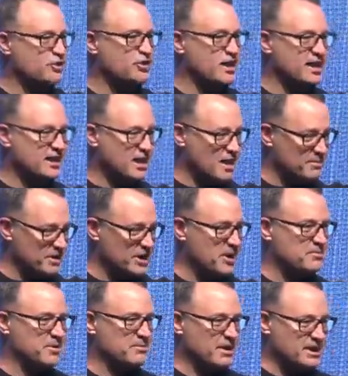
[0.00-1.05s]
thing coming
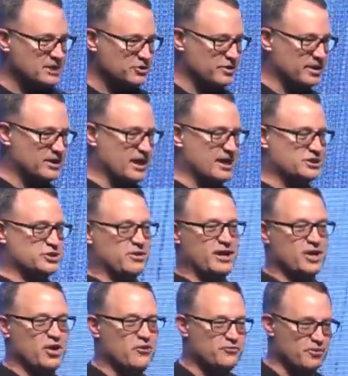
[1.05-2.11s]
up in my history class. So
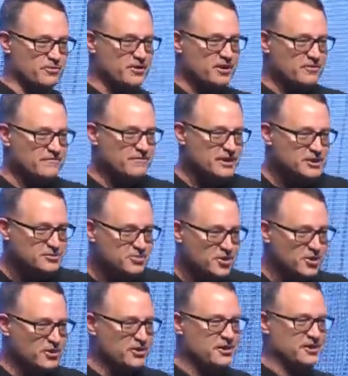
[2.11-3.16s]
I go from
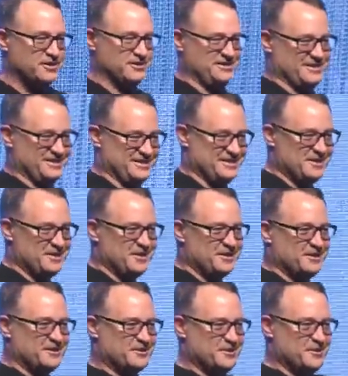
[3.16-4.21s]
Vicksburg
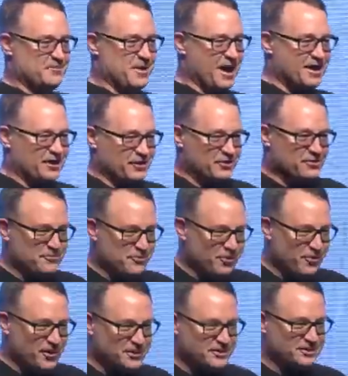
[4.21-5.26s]
to the battle in the
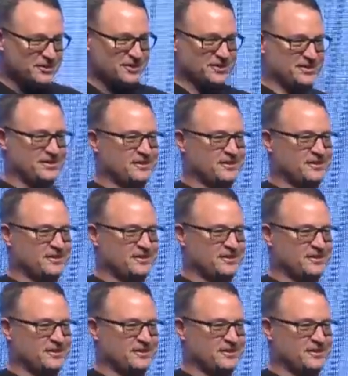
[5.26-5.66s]
forest,